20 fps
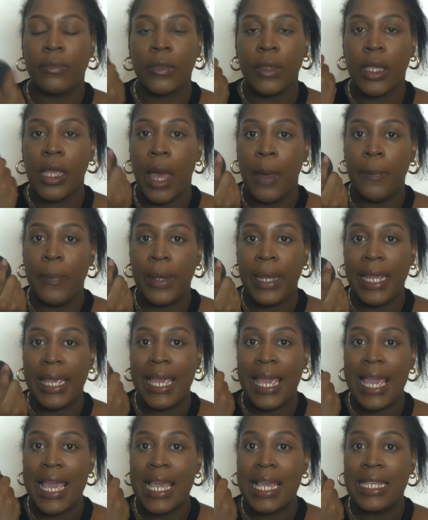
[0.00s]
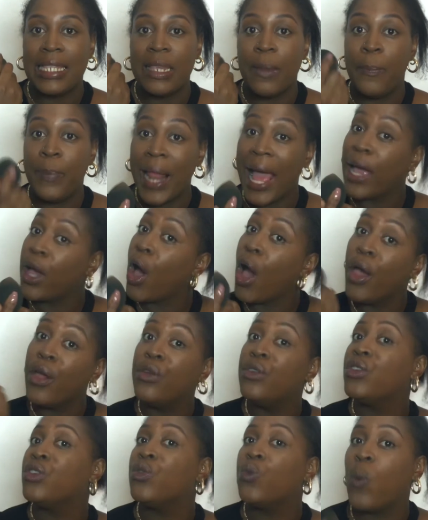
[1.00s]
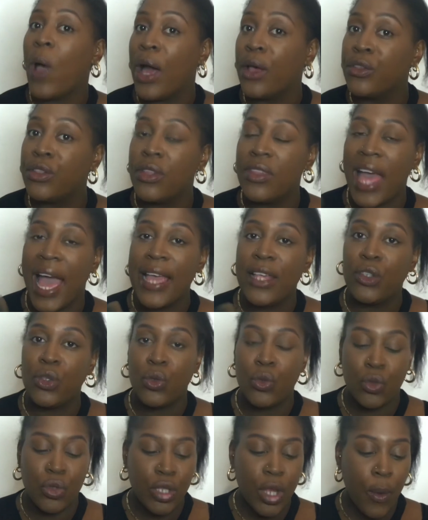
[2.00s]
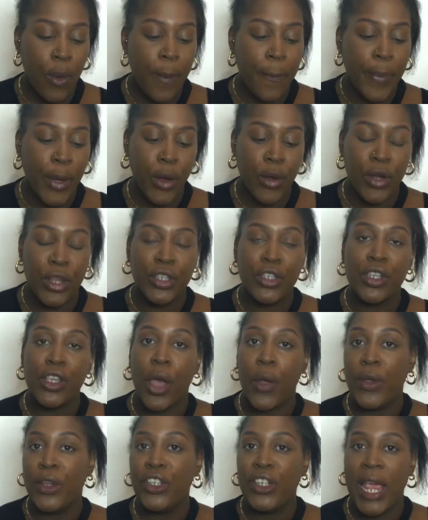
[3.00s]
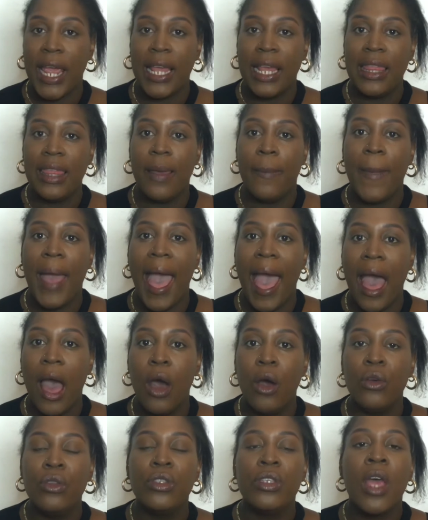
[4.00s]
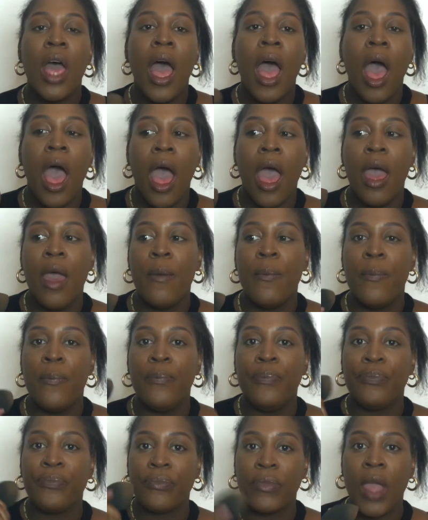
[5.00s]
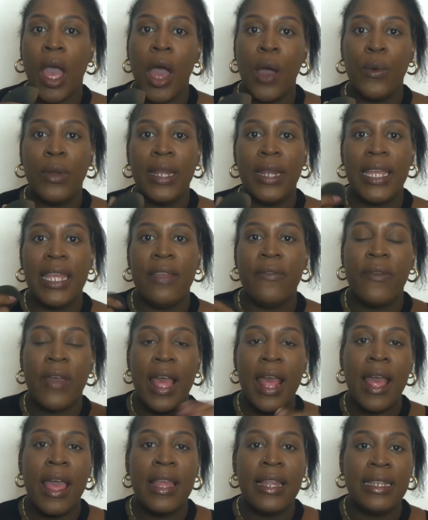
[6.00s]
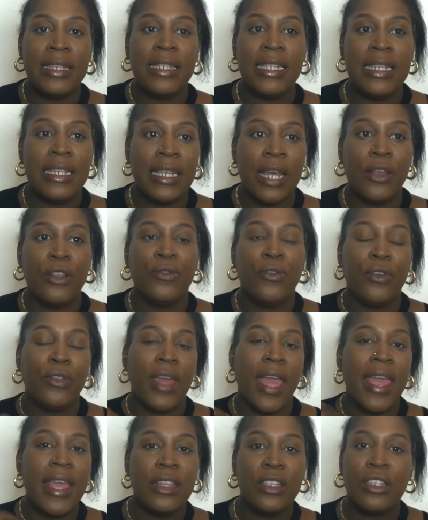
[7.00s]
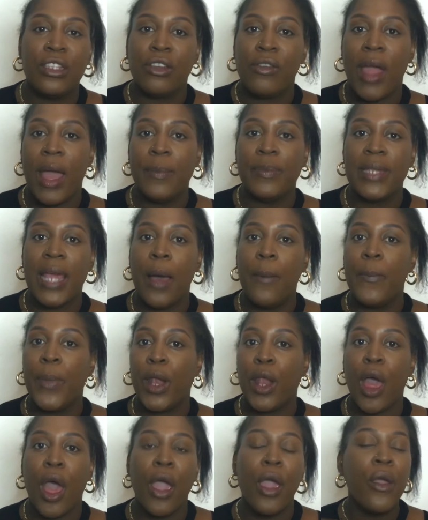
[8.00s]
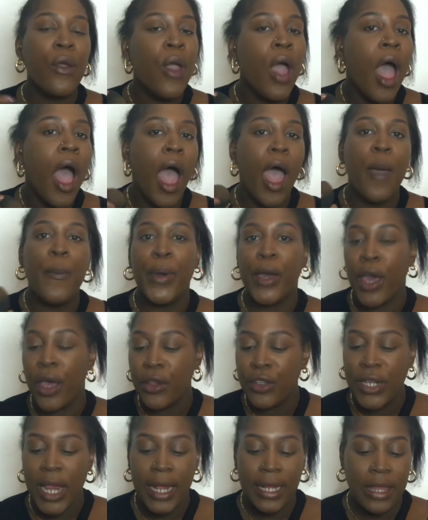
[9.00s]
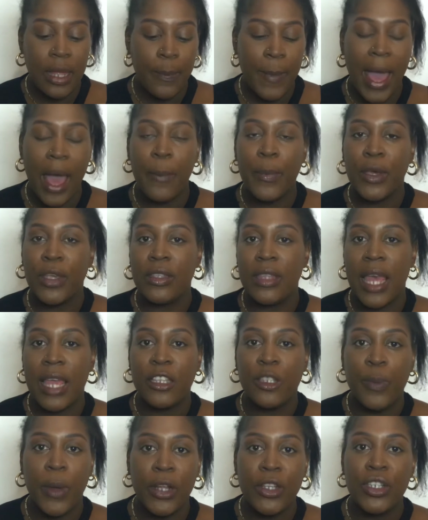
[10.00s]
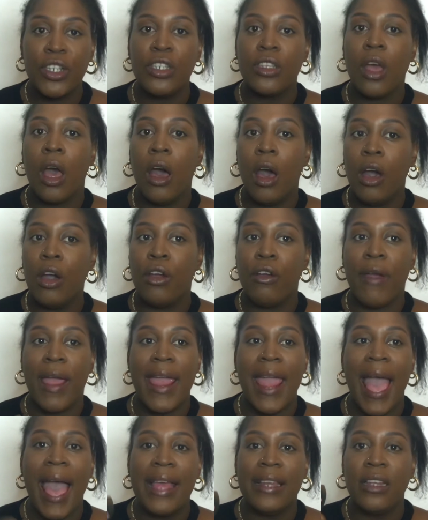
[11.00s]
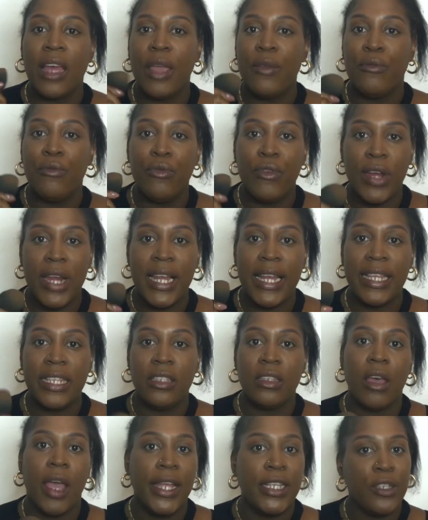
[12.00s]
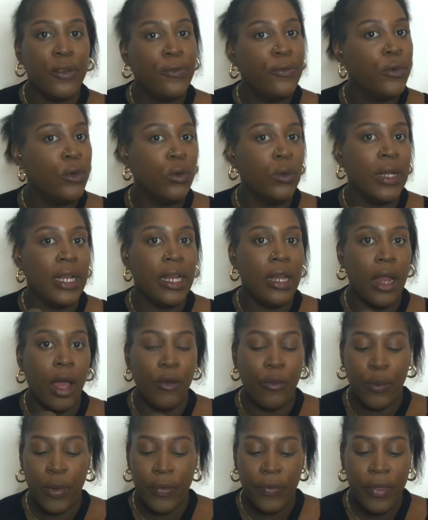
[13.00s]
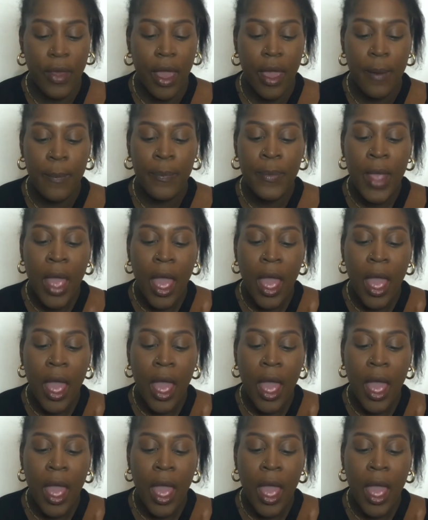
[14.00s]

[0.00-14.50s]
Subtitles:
company is black owned as well, so that is also a bonus. Go and check them out. I will leave details for their Instagram down below, but go check them out because their sponges are great and I've really started to fall in love with them.